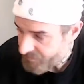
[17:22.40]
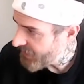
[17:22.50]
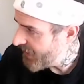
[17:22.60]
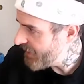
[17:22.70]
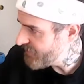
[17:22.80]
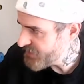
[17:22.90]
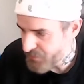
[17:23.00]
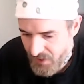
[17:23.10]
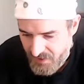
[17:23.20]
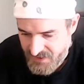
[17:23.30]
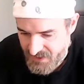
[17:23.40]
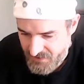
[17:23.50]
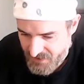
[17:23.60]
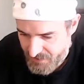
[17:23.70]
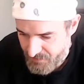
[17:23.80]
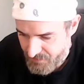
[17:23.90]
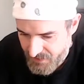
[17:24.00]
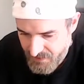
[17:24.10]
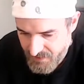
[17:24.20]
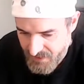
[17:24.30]
have this box here
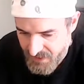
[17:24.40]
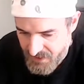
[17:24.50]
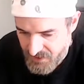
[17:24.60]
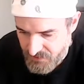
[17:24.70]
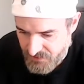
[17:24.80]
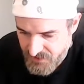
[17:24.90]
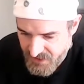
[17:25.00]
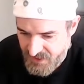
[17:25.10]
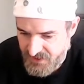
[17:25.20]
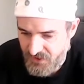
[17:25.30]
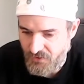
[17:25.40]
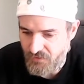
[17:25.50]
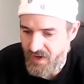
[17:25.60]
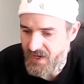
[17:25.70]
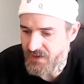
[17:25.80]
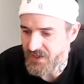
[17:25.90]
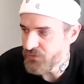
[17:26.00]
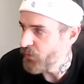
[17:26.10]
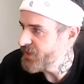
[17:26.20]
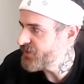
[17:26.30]
that I use. These are great.
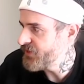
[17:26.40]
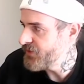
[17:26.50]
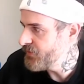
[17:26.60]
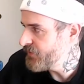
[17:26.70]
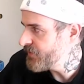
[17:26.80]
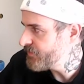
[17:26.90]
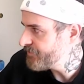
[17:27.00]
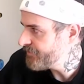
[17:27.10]
These Windsor Newton